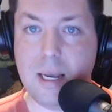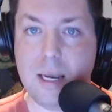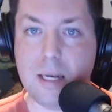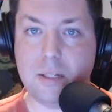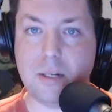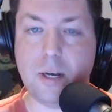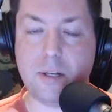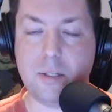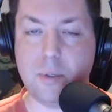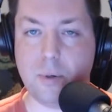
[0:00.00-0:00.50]

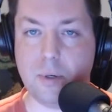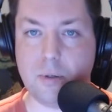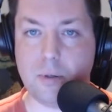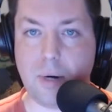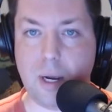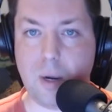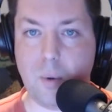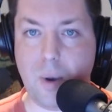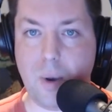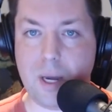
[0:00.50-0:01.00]
It's also a
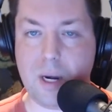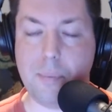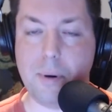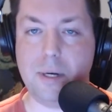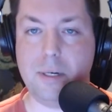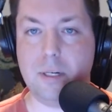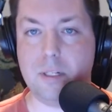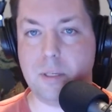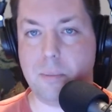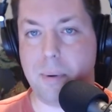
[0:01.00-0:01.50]
great way to
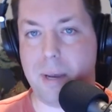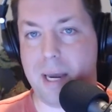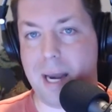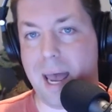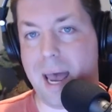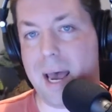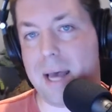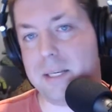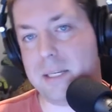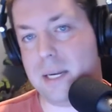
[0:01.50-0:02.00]
participate
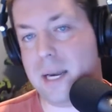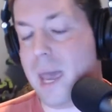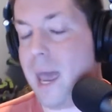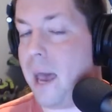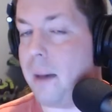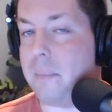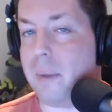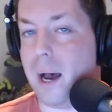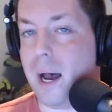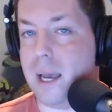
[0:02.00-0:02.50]
as an
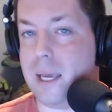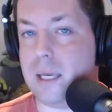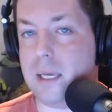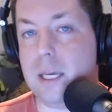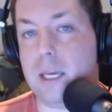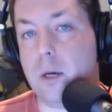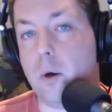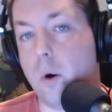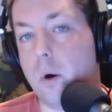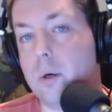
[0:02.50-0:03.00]

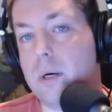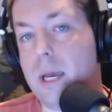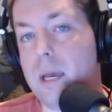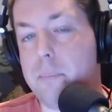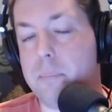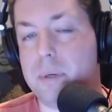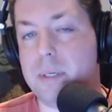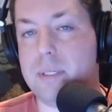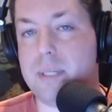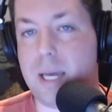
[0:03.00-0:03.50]
MIE or a
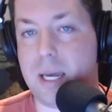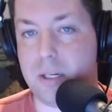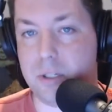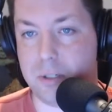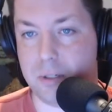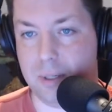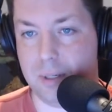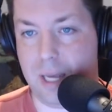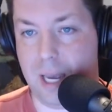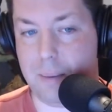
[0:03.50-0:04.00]

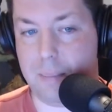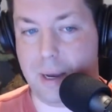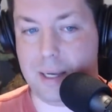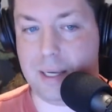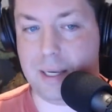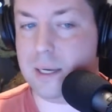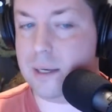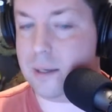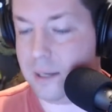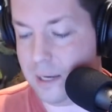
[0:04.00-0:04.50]
potential
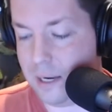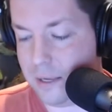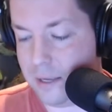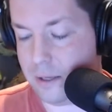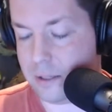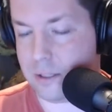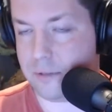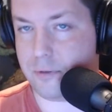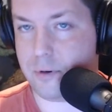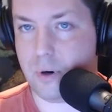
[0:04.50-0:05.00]
MIE.
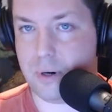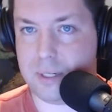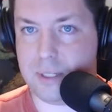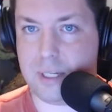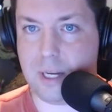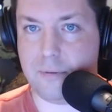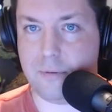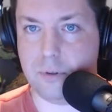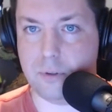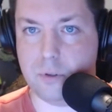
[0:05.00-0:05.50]
There's, of course,
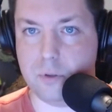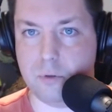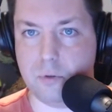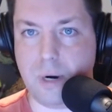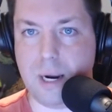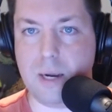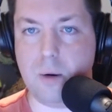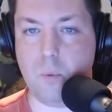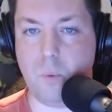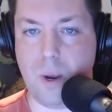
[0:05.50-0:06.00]
several
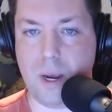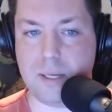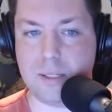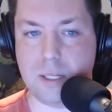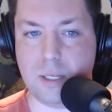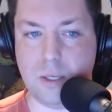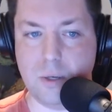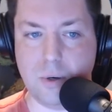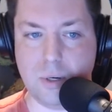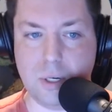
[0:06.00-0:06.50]
great ways
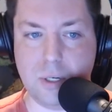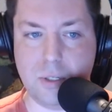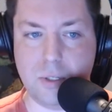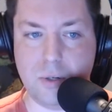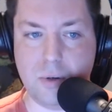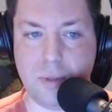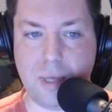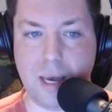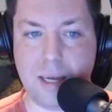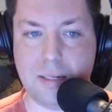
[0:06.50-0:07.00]
that you can
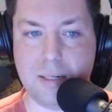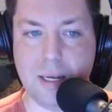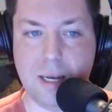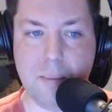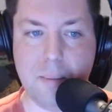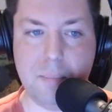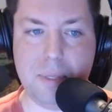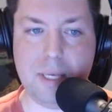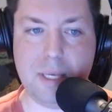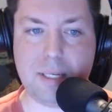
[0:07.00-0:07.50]
do that,
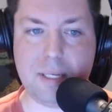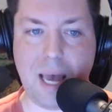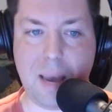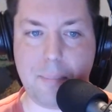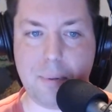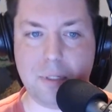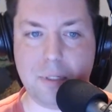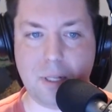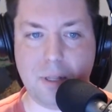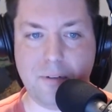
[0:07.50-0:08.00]
but this
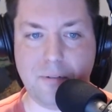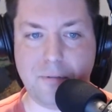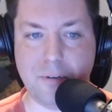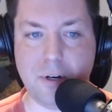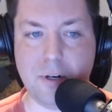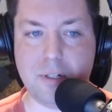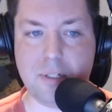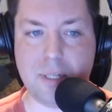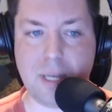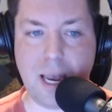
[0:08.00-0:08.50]
happens on the
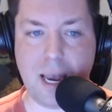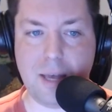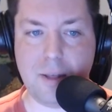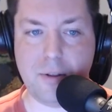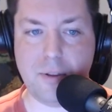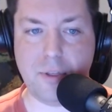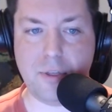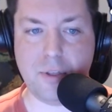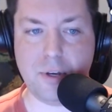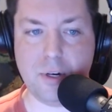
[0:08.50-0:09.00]
first
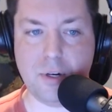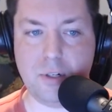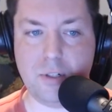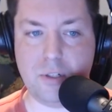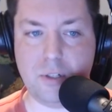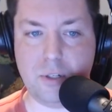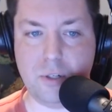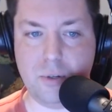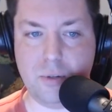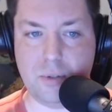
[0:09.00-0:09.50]
and third
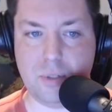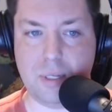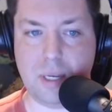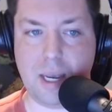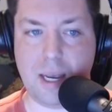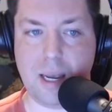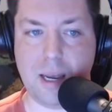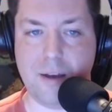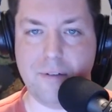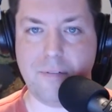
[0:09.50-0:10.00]

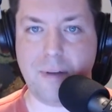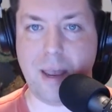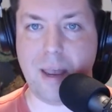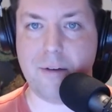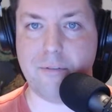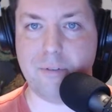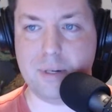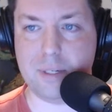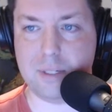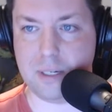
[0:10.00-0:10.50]
Tuesday of
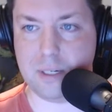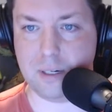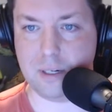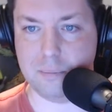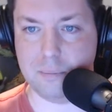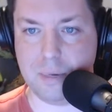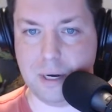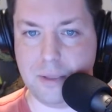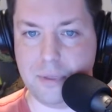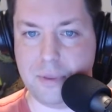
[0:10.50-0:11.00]
every
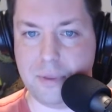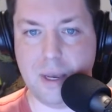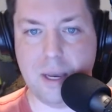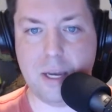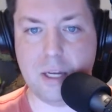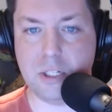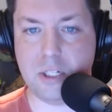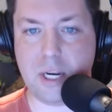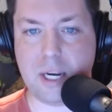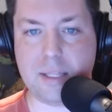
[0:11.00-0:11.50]
single month.
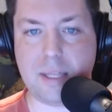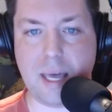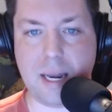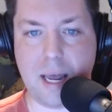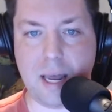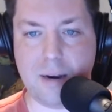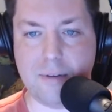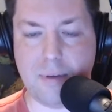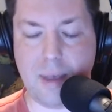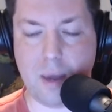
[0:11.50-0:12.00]
Check that
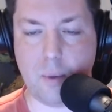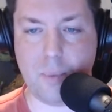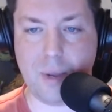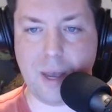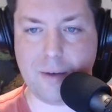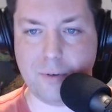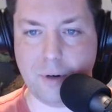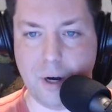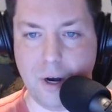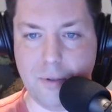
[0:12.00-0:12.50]
out again. We
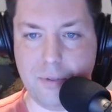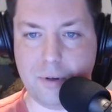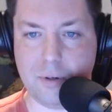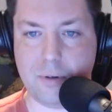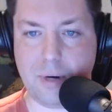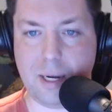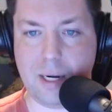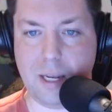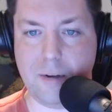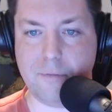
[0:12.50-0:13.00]
have all the
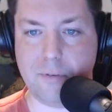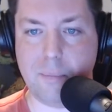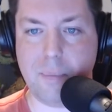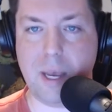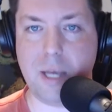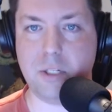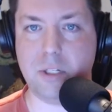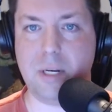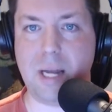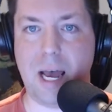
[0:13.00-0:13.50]
great
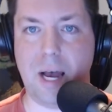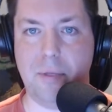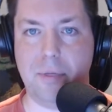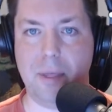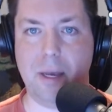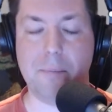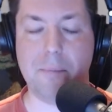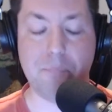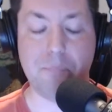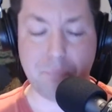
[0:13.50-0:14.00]
information out
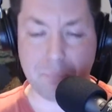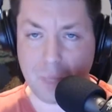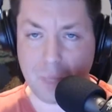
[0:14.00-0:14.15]
there.